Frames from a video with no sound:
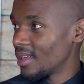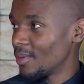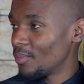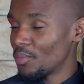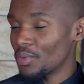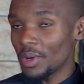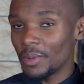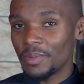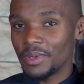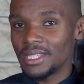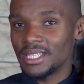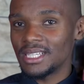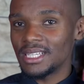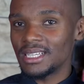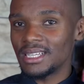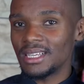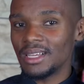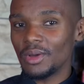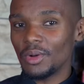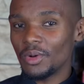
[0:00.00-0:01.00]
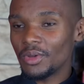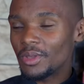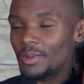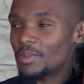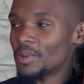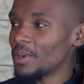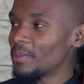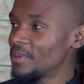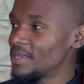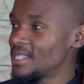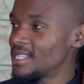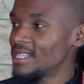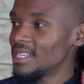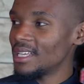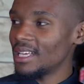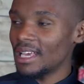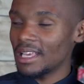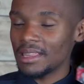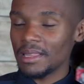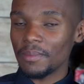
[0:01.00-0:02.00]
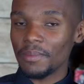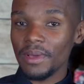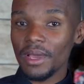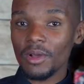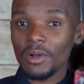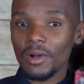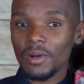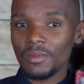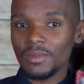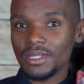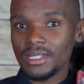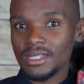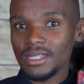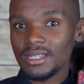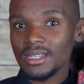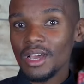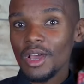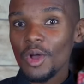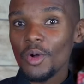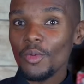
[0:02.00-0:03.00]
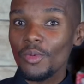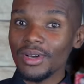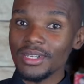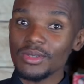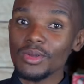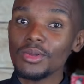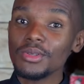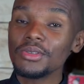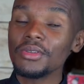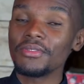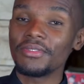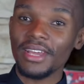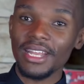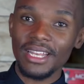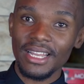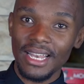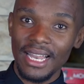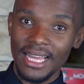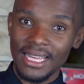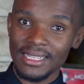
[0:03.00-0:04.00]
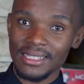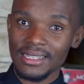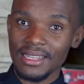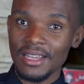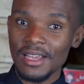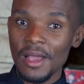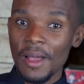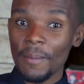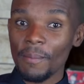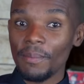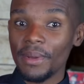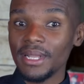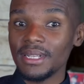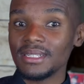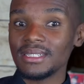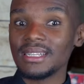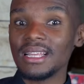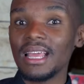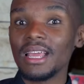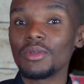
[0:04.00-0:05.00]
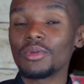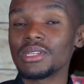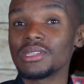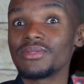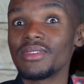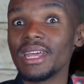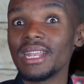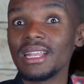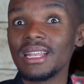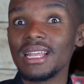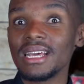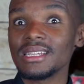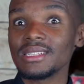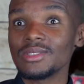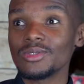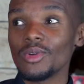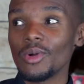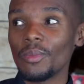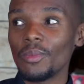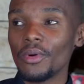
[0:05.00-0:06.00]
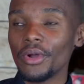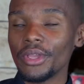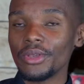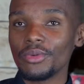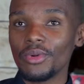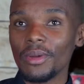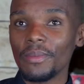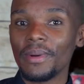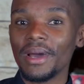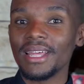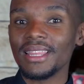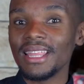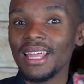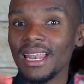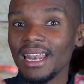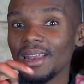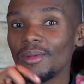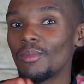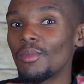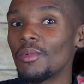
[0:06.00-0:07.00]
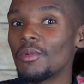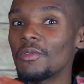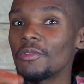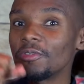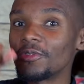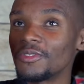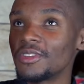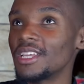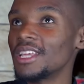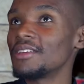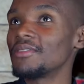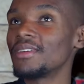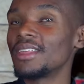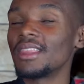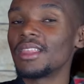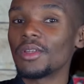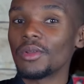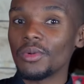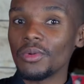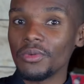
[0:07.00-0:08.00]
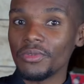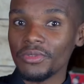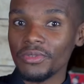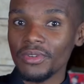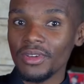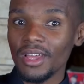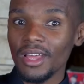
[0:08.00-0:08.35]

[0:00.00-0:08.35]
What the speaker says: property, or the property at the back opposite, was also vandalized. But it was vandalized to a point whereby they removed even the roof.